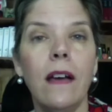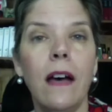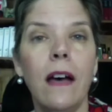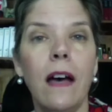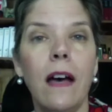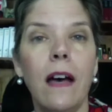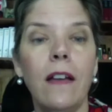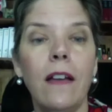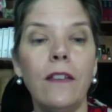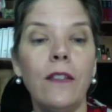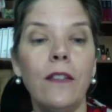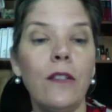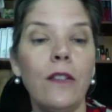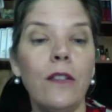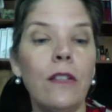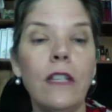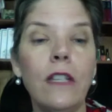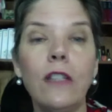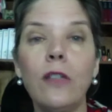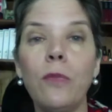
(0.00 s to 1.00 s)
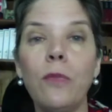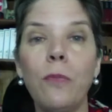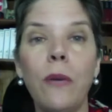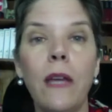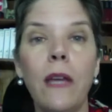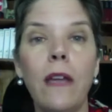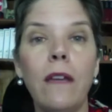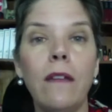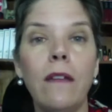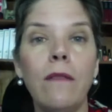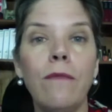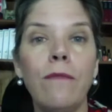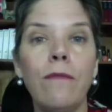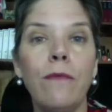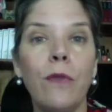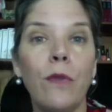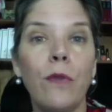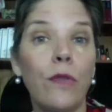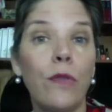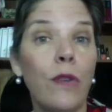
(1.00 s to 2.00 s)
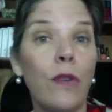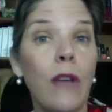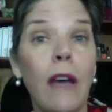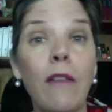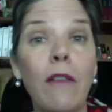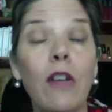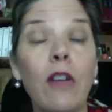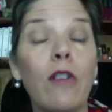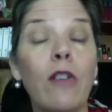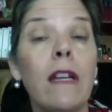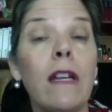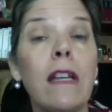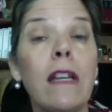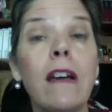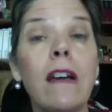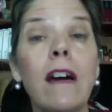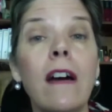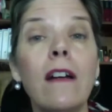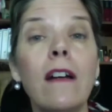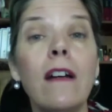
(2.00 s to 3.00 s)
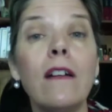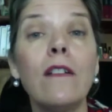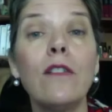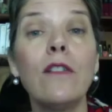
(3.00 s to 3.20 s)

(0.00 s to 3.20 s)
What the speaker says: Do you need to pay for, do you have a credit card?